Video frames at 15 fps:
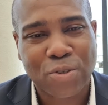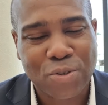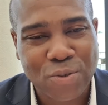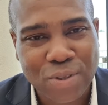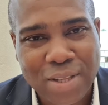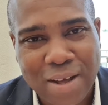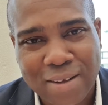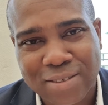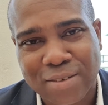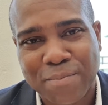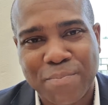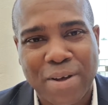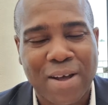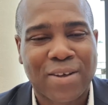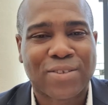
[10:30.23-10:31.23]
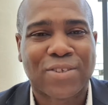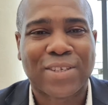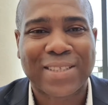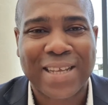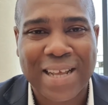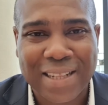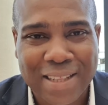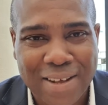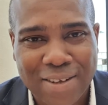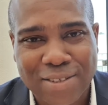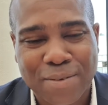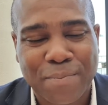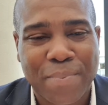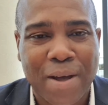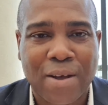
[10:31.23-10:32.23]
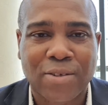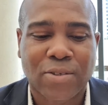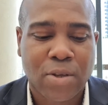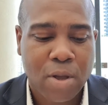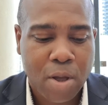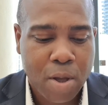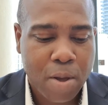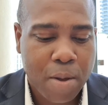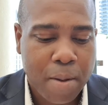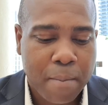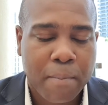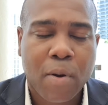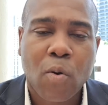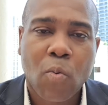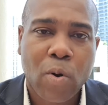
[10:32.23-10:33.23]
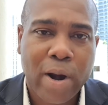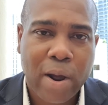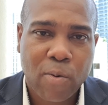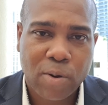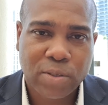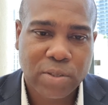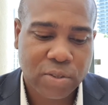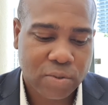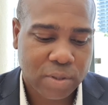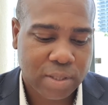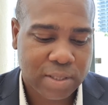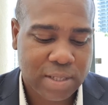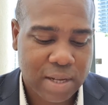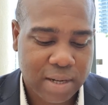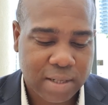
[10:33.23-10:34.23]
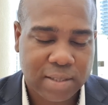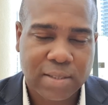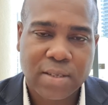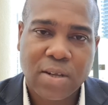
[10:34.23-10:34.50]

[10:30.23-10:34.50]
£2,000 or £10,000. But what I want you to understand is,